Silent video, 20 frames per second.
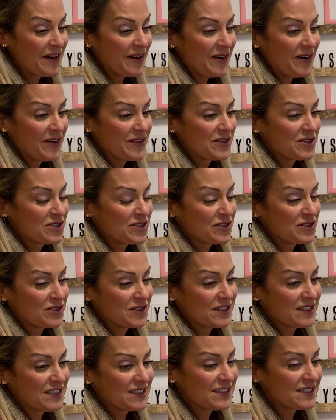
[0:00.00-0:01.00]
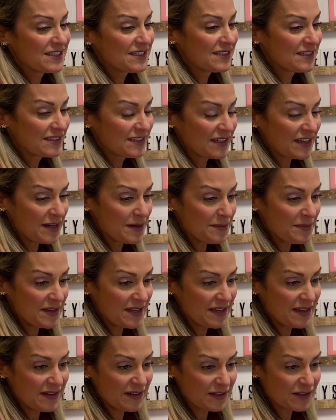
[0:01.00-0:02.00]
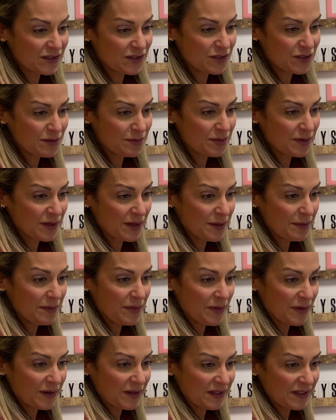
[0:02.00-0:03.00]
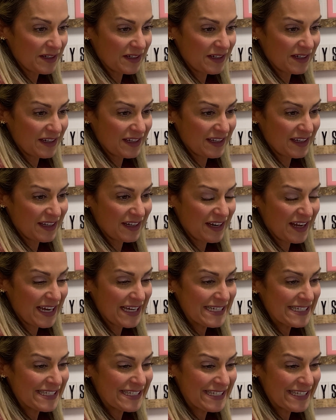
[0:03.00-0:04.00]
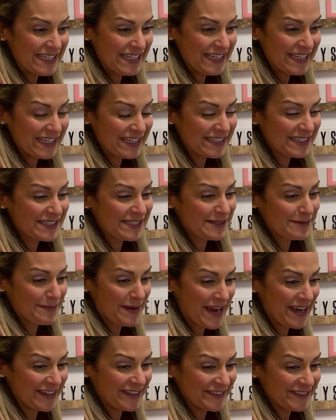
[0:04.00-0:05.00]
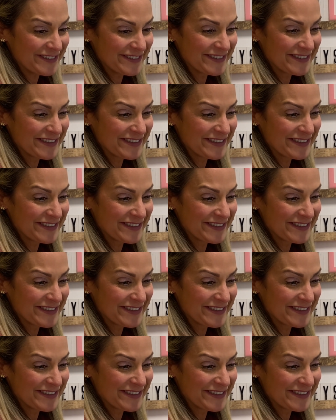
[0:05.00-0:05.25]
all the children is going to be super important. And I see his smile.